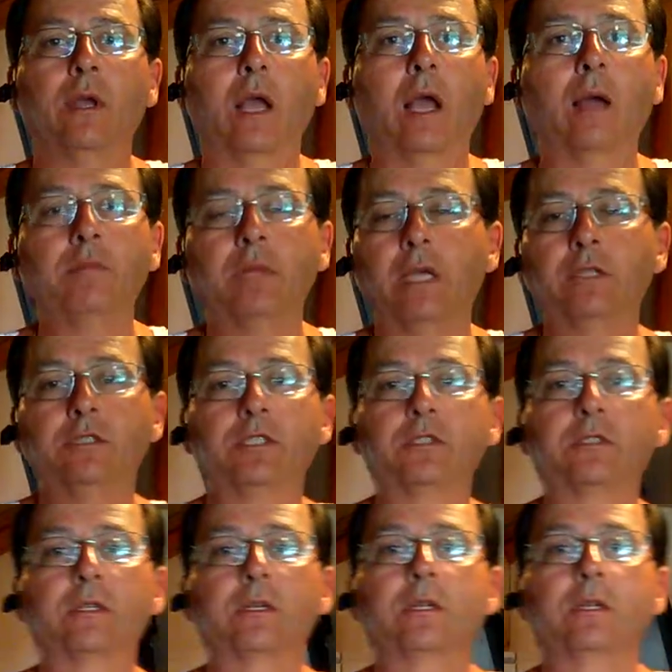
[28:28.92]
I'm not
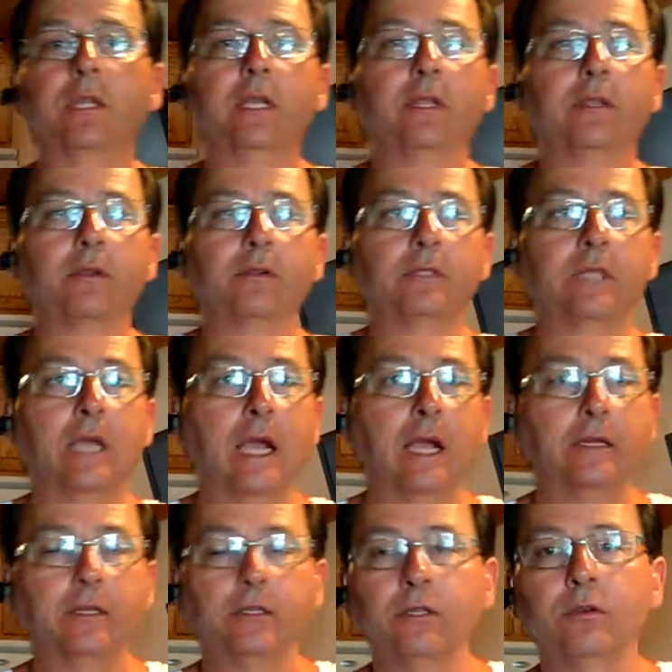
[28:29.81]
just going to lay there and
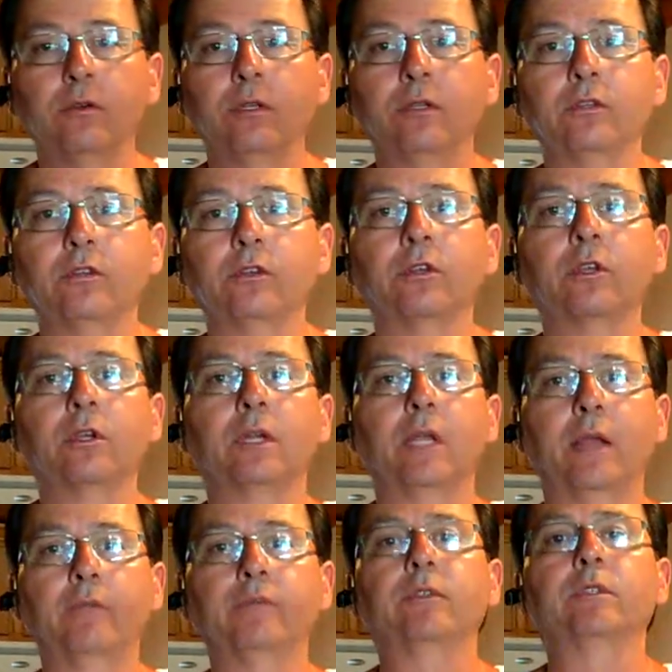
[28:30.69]
die to do it. You're going
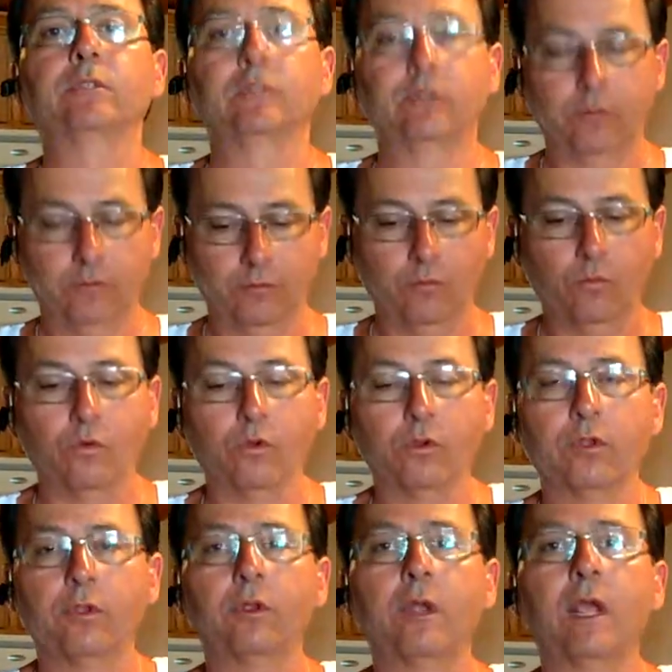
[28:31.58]
to have to
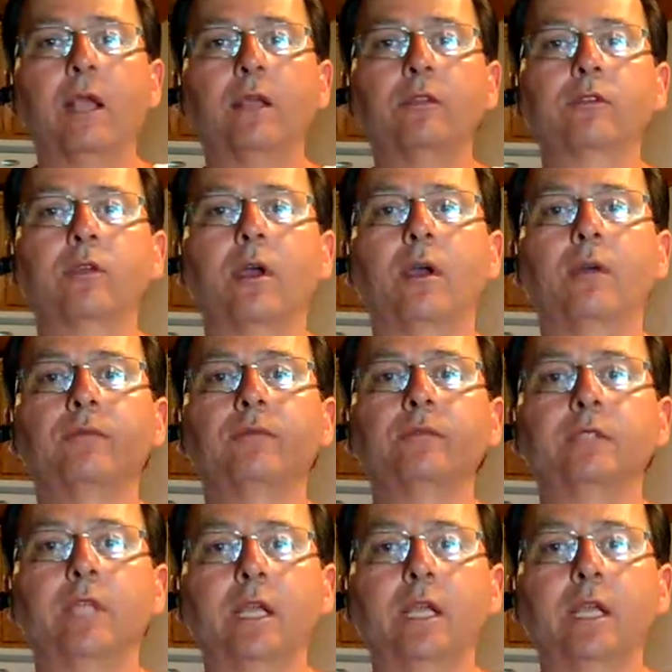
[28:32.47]
work your ass off.